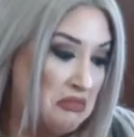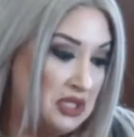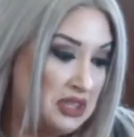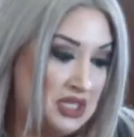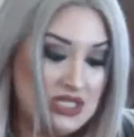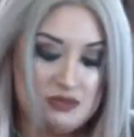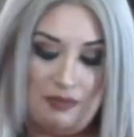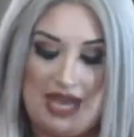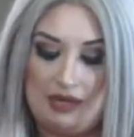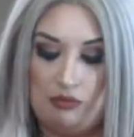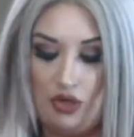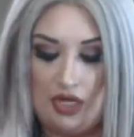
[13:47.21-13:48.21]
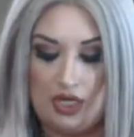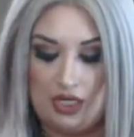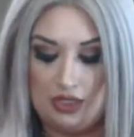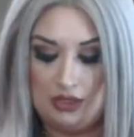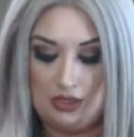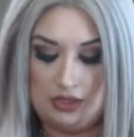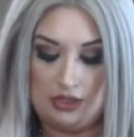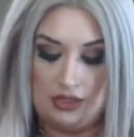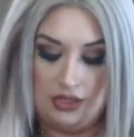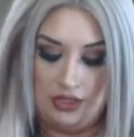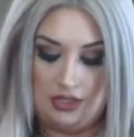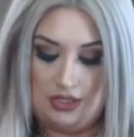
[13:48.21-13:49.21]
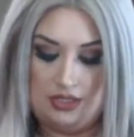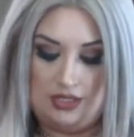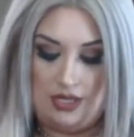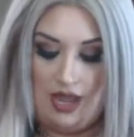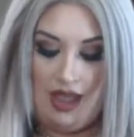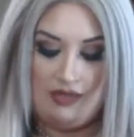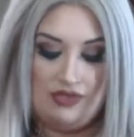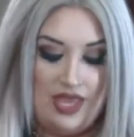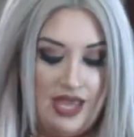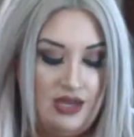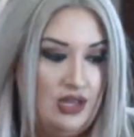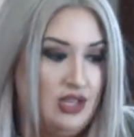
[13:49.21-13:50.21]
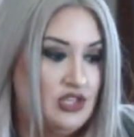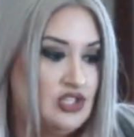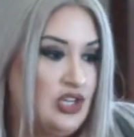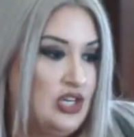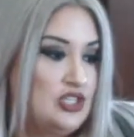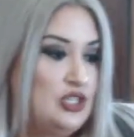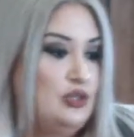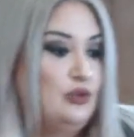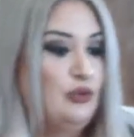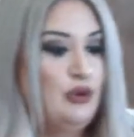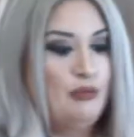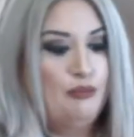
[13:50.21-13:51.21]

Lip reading: put this bad boy on, and then start to